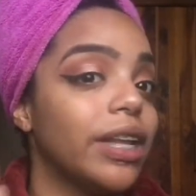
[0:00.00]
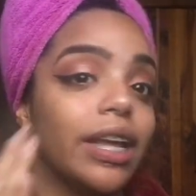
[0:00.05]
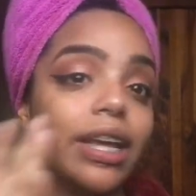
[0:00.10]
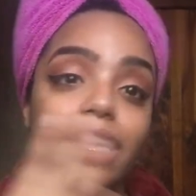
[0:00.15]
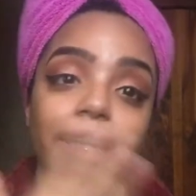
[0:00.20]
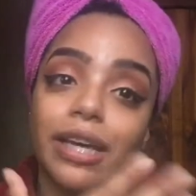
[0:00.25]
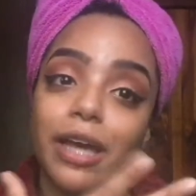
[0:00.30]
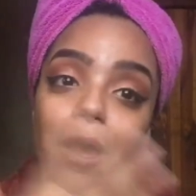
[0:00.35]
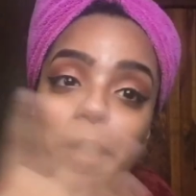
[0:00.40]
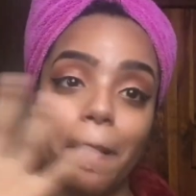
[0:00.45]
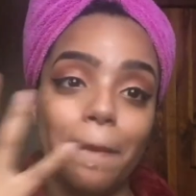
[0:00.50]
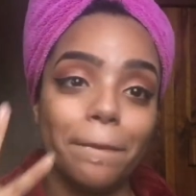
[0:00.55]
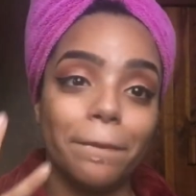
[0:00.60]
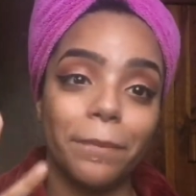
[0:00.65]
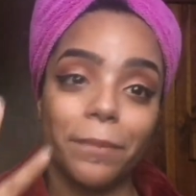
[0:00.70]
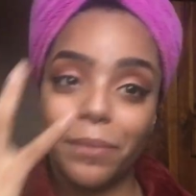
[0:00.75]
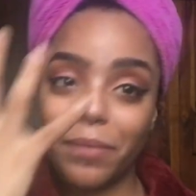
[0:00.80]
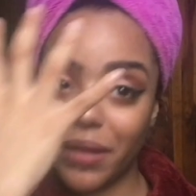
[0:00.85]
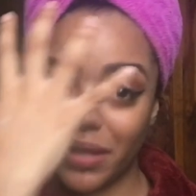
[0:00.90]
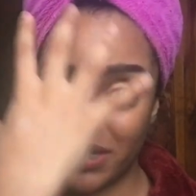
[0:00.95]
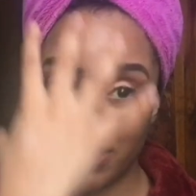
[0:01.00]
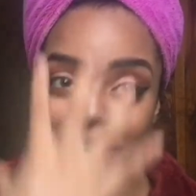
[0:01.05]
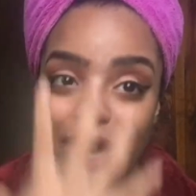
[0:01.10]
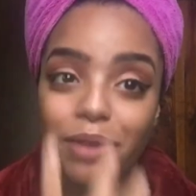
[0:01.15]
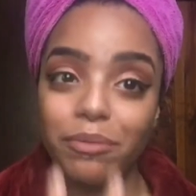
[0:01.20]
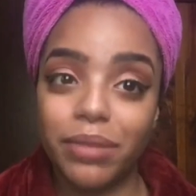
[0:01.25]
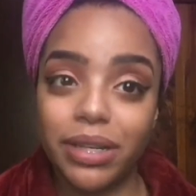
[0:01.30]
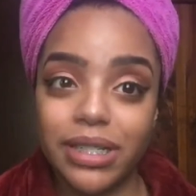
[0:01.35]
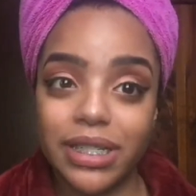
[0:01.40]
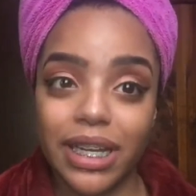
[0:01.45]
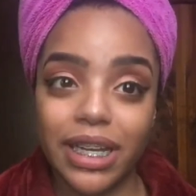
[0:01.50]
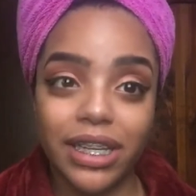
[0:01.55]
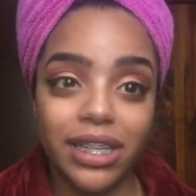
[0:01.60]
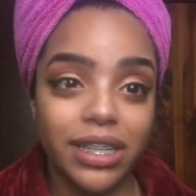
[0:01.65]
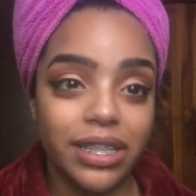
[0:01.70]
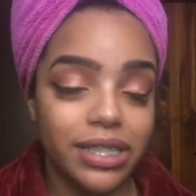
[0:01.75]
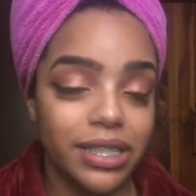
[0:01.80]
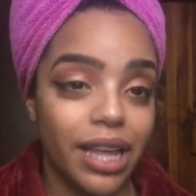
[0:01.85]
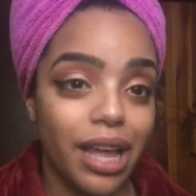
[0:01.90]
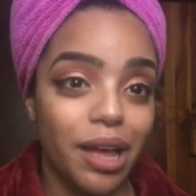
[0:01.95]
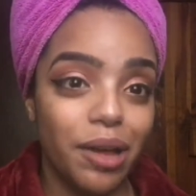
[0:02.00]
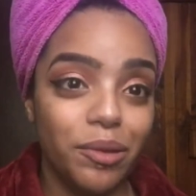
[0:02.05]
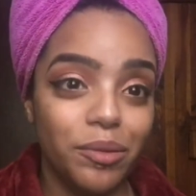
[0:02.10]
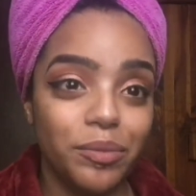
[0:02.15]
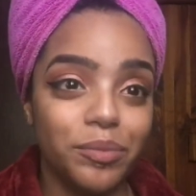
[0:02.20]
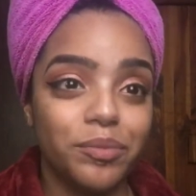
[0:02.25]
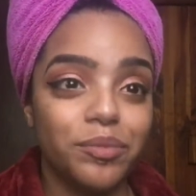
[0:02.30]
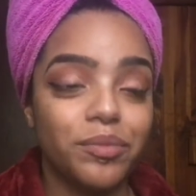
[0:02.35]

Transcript: Like, that's how my skin looks now.